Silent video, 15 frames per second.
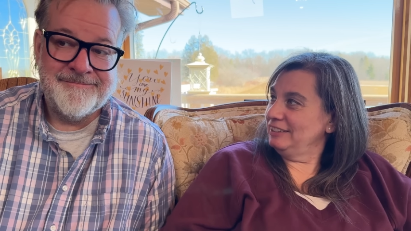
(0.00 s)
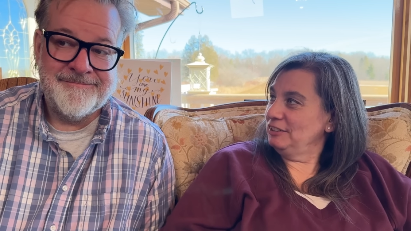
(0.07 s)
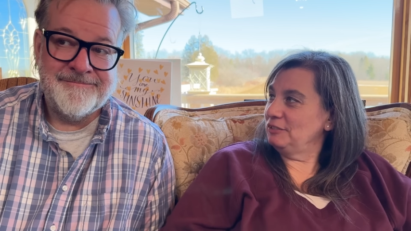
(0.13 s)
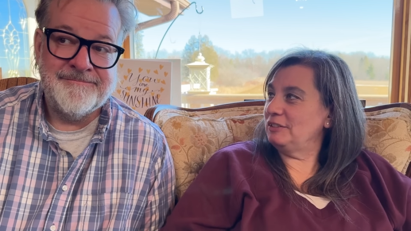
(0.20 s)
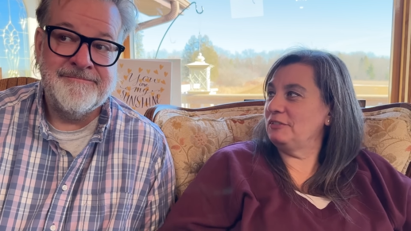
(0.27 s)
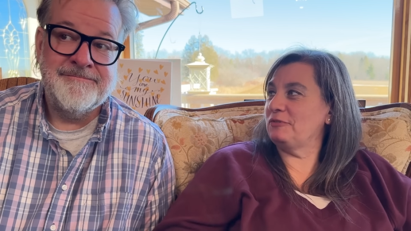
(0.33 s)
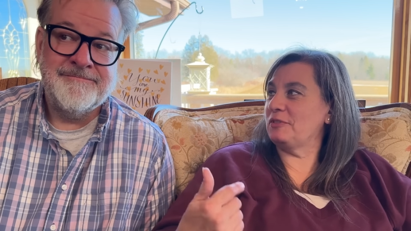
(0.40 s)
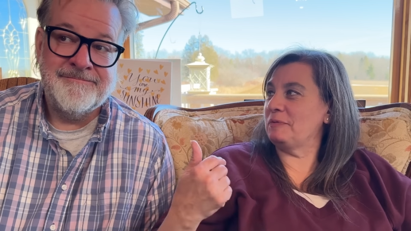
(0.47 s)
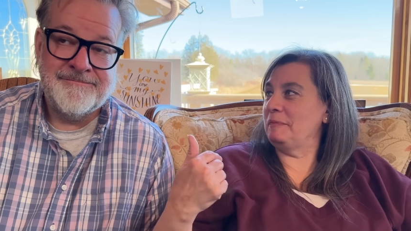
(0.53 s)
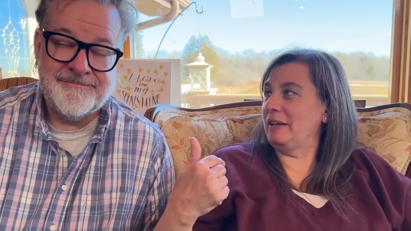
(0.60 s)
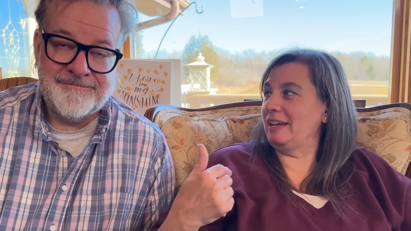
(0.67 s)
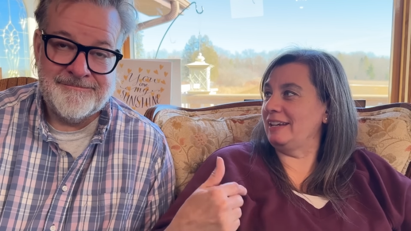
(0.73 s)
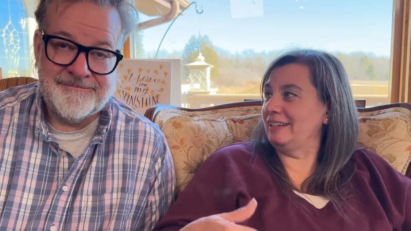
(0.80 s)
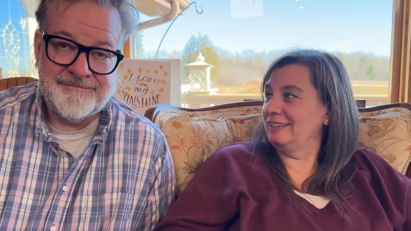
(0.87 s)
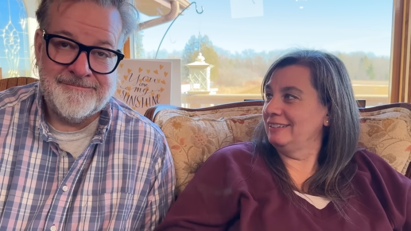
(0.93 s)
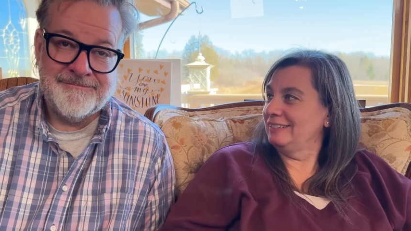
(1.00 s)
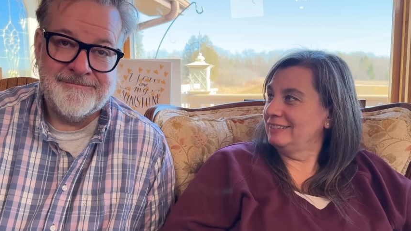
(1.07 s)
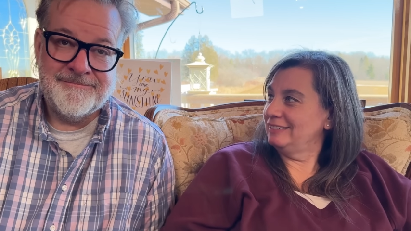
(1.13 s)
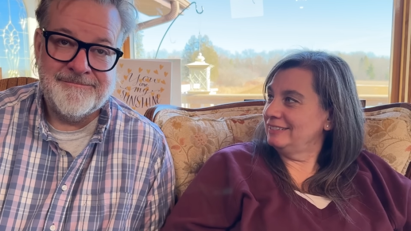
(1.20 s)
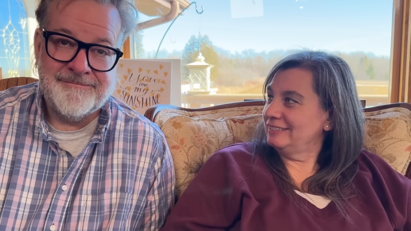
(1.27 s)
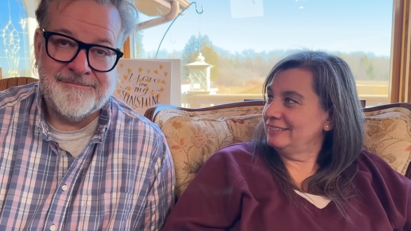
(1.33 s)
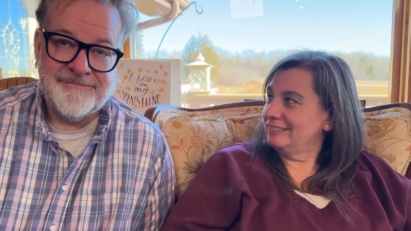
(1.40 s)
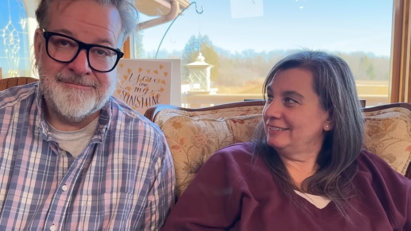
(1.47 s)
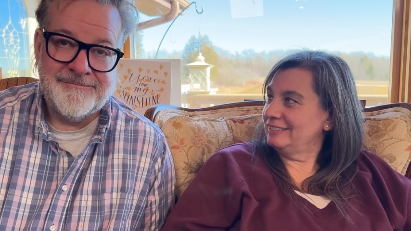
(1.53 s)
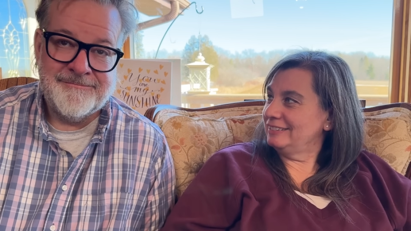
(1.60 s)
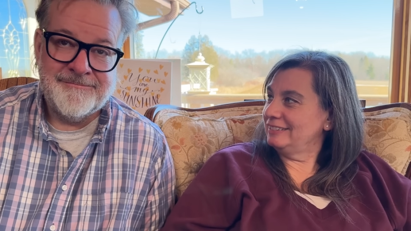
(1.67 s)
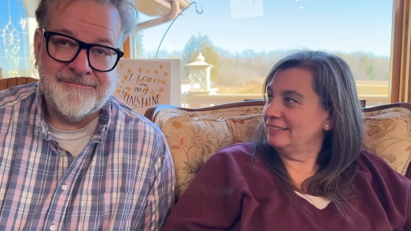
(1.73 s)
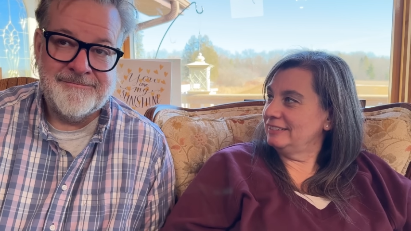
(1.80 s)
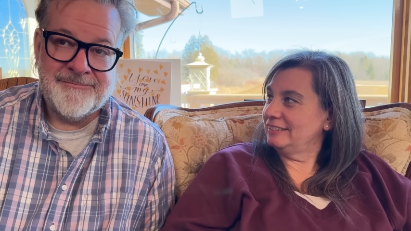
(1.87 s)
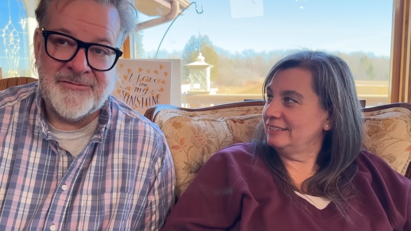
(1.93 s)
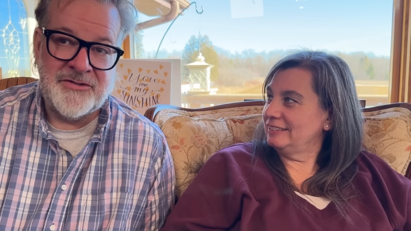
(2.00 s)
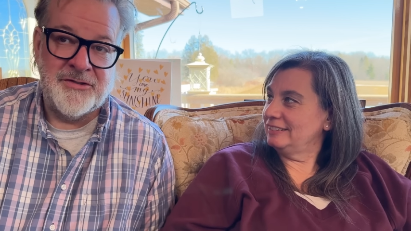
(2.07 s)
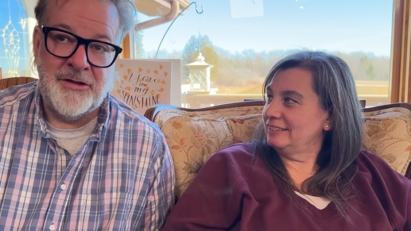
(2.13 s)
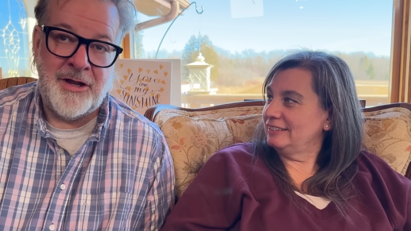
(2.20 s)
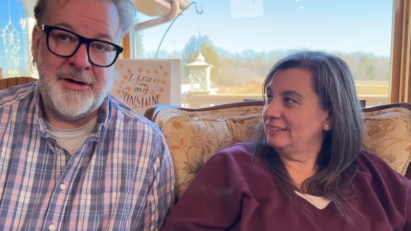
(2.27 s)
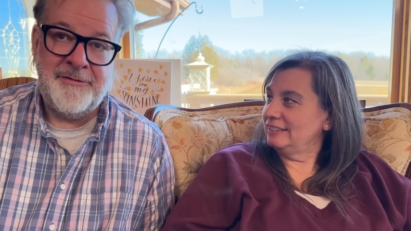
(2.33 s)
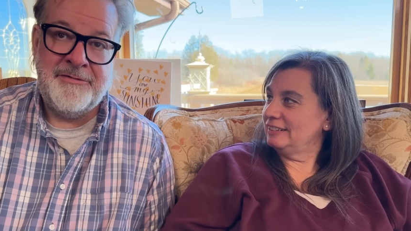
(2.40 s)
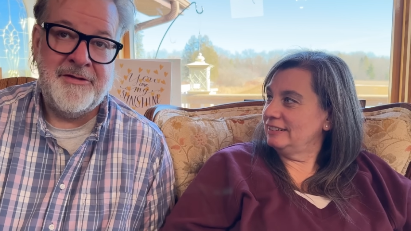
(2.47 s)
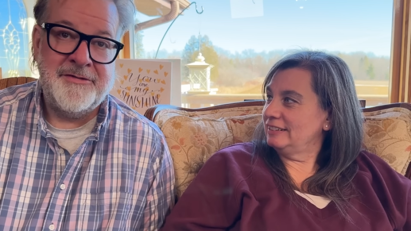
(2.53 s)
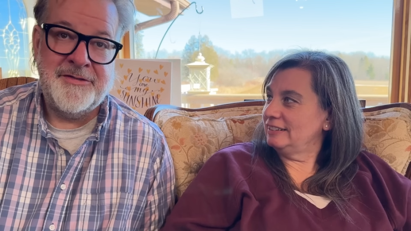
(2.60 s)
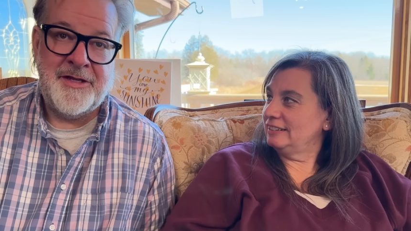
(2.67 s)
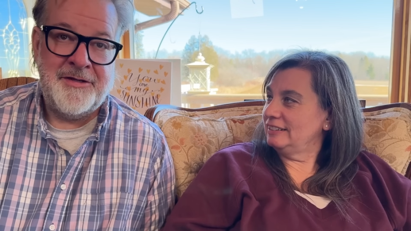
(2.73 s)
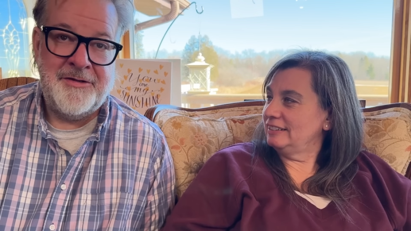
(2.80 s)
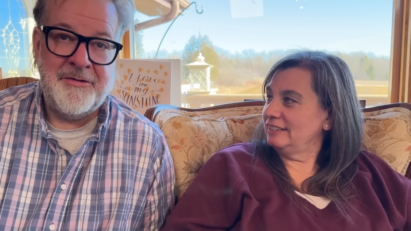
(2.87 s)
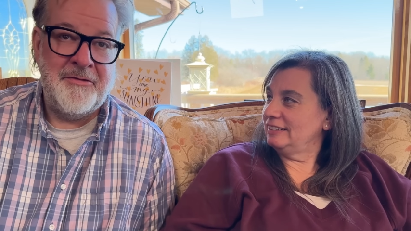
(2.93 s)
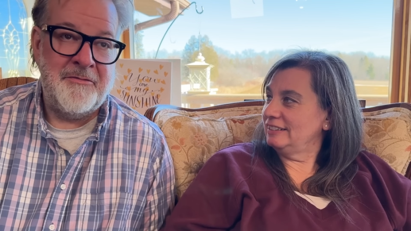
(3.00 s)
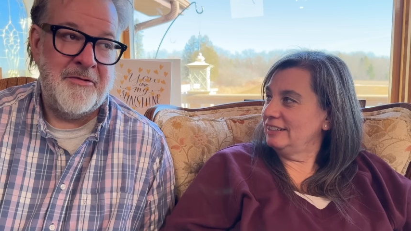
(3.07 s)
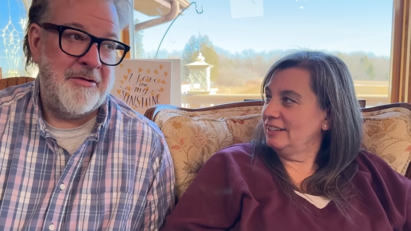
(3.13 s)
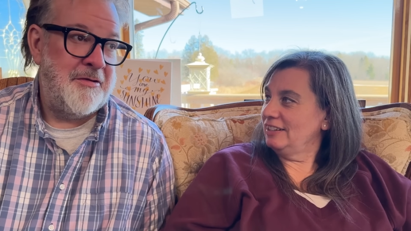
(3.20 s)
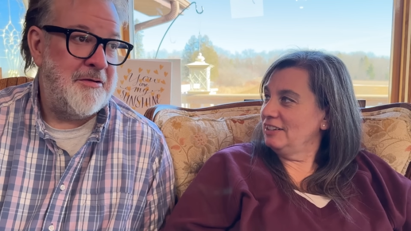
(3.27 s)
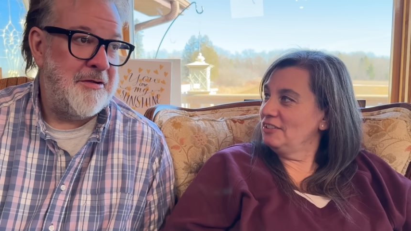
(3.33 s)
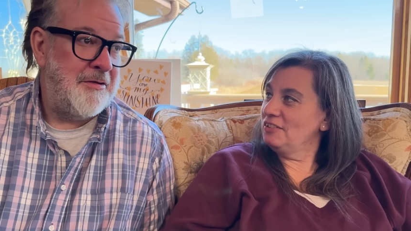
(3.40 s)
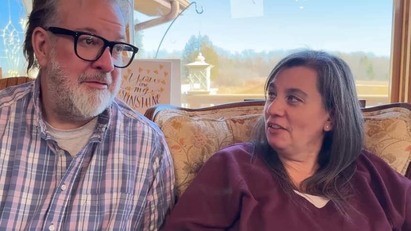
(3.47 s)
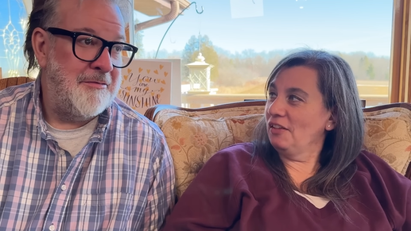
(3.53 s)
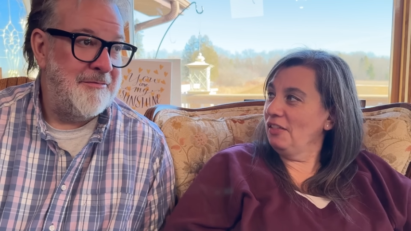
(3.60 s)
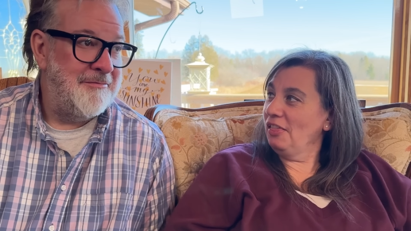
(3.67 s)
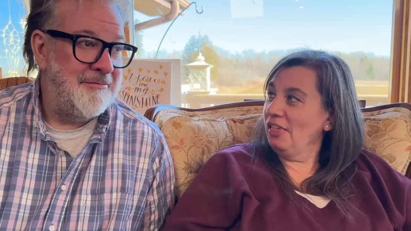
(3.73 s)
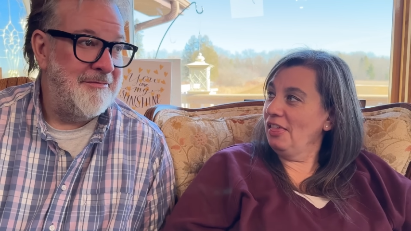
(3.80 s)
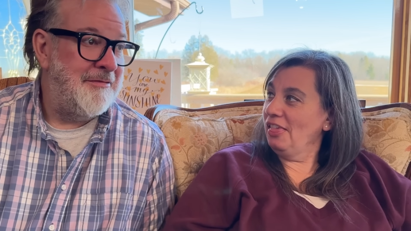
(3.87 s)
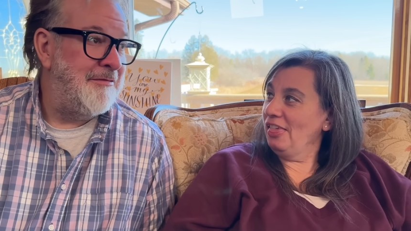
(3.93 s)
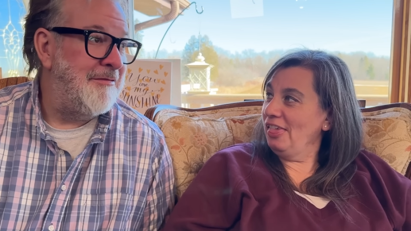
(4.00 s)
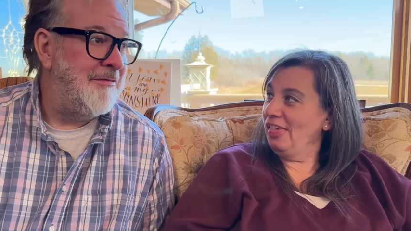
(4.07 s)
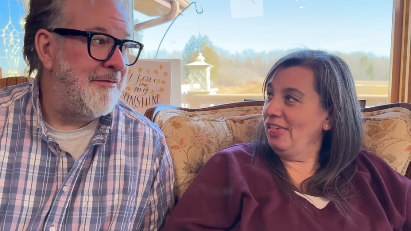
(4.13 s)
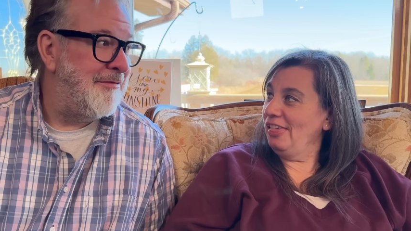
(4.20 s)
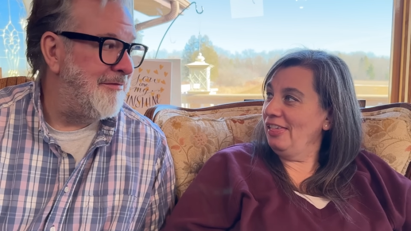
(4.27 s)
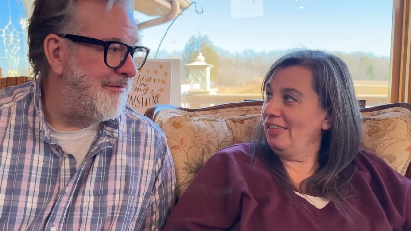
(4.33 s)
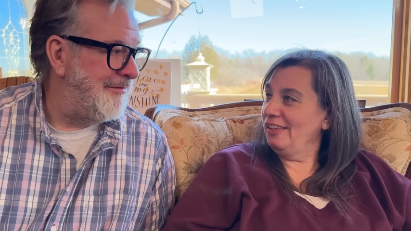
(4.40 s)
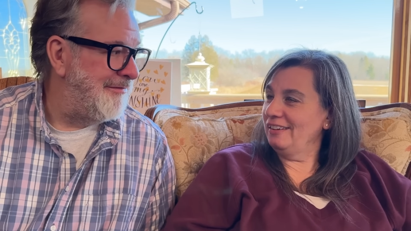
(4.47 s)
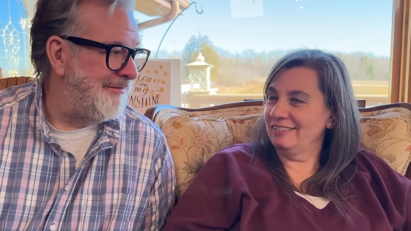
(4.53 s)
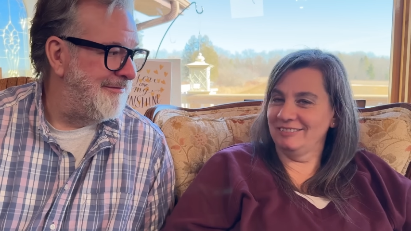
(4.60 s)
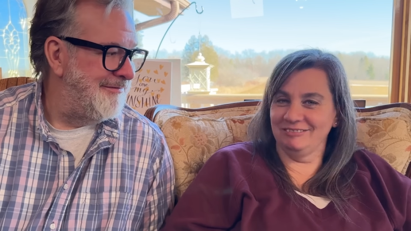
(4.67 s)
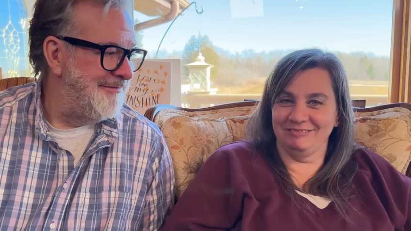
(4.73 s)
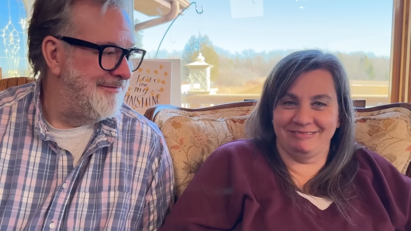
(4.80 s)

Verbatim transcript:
Speaker 1: You live with me
Speaker 2: lot of things I don't want